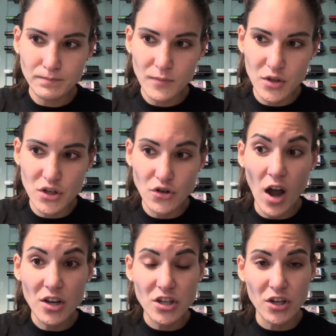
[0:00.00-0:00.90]

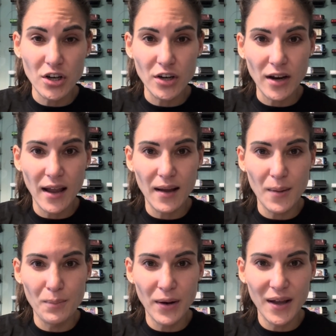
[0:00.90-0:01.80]
structure,
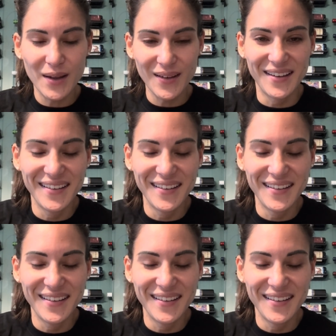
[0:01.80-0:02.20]
but